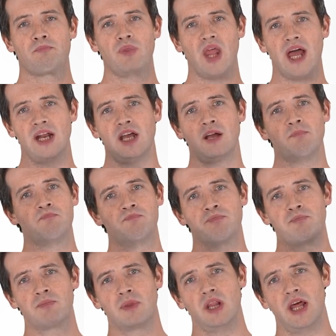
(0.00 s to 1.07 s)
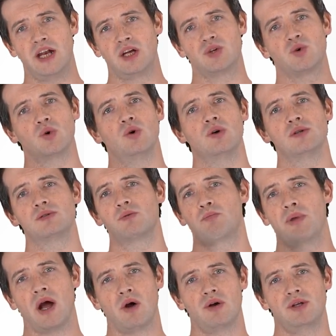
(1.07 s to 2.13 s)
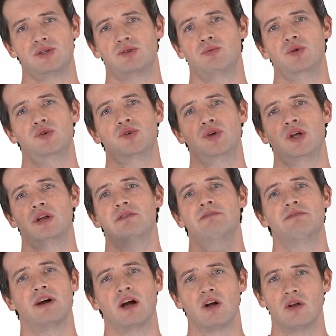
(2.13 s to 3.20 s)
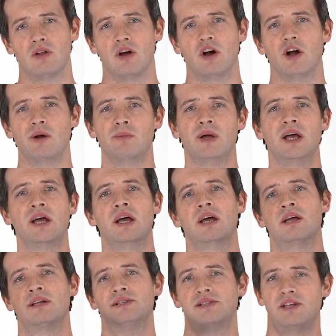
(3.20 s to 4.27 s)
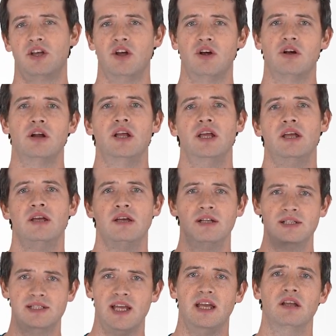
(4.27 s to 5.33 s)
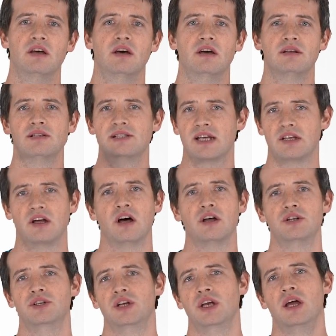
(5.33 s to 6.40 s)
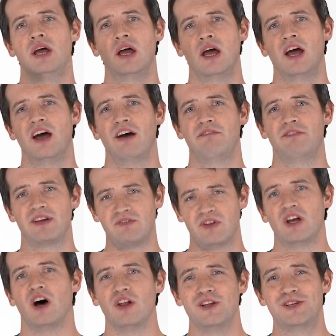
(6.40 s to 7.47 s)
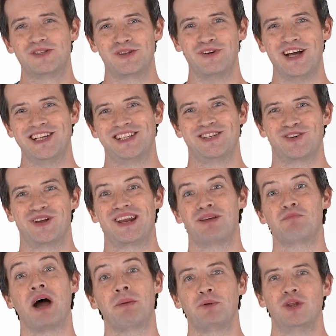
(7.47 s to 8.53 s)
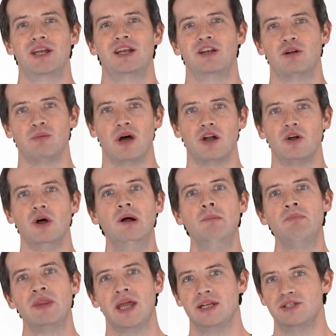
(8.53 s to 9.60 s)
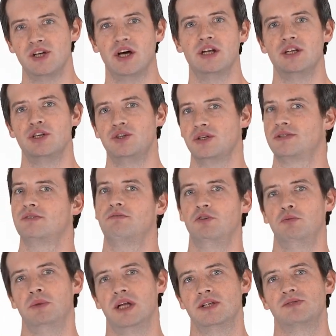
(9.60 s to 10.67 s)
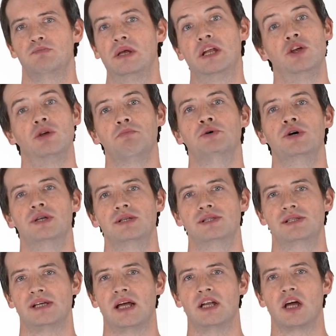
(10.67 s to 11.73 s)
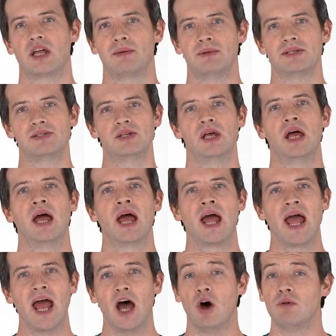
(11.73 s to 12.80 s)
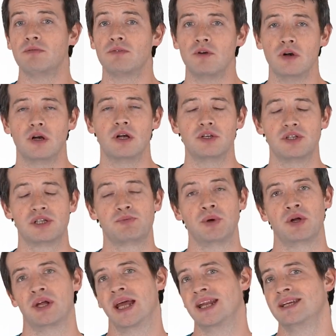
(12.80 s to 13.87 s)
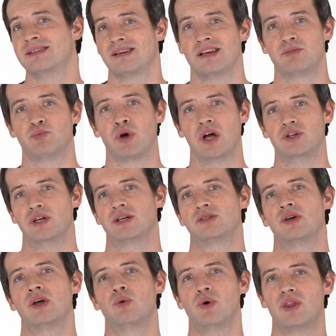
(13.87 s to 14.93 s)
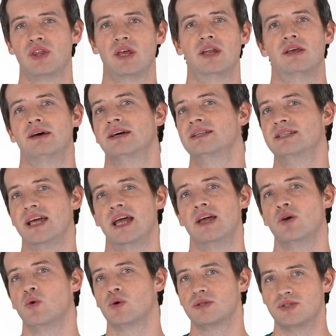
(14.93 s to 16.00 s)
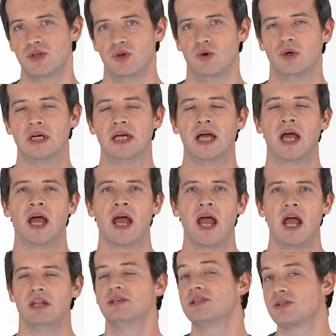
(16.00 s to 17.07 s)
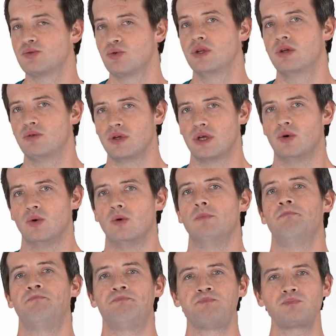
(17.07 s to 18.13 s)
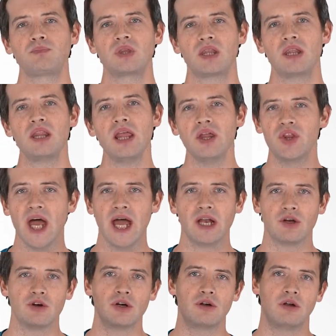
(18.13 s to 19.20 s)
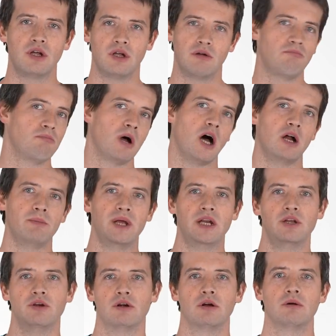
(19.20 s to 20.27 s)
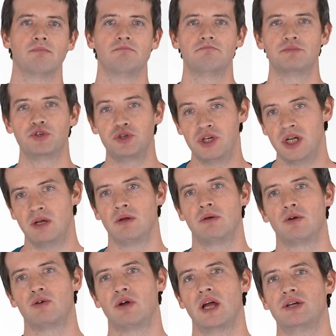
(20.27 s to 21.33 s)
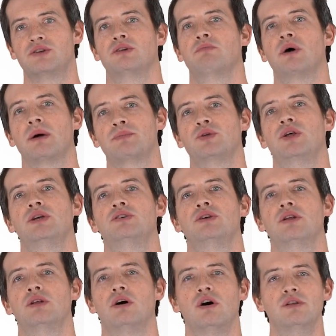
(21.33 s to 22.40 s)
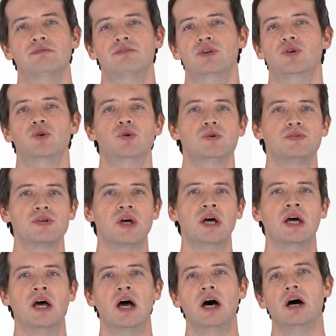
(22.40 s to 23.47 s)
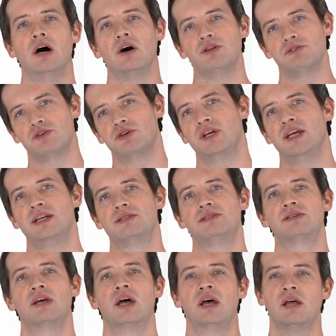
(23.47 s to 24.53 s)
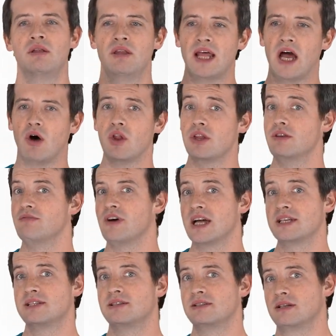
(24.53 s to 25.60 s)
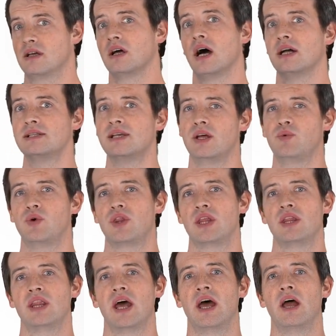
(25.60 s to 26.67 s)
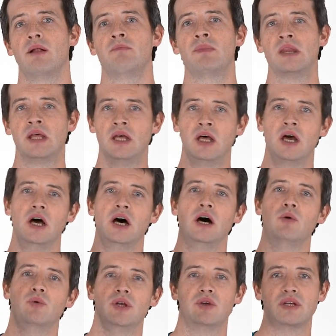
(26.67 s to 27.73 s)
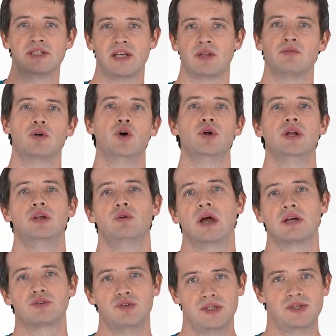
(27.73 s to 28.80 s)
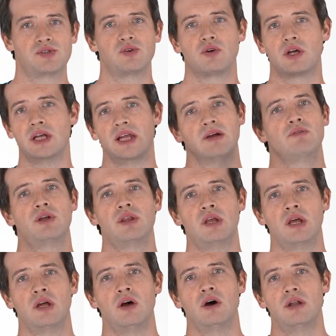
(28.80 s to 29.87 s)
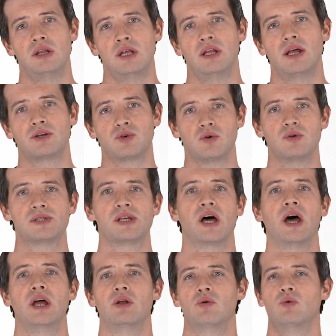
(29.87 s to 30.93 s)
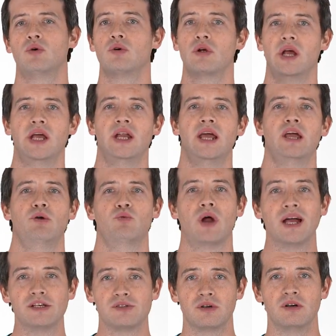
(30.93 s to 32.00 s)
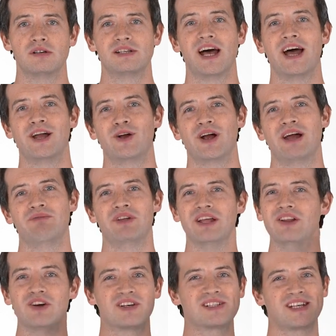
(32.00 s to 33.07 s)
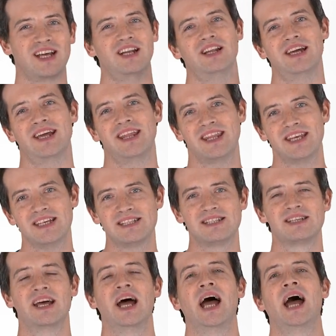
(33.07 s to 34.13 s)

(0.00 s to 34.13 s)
lighting, lighting controls, power distribution, fire alarm, security, data, technology. Effectively, all those devices are getting populated in your model and done in just a few minutes, meaning you put design documents out for just about any size project within a day or two. And this is really, really cool that you're automating your sheet creation and population, all the views, uh, all the sheets, now all the devices and content within that. Uh, when you get down the road and you actually circuit everything on the electrical side, we'll create a riser diagram that looks kind of like this.